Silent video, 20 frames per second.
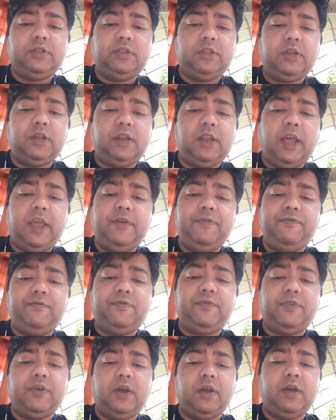the
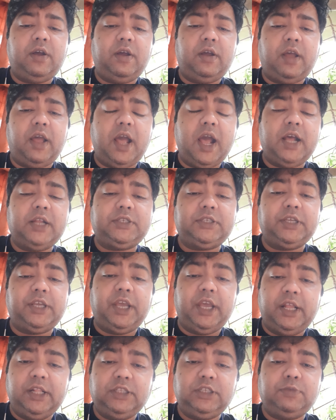life uh, at
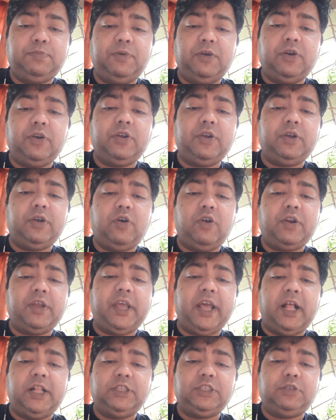Galesburg or
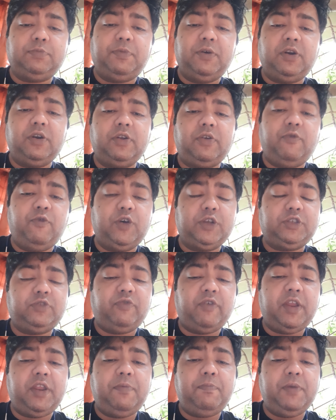Galsburg was
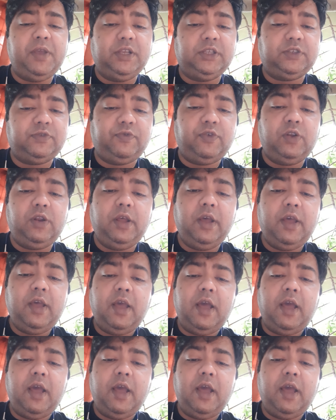very peaceful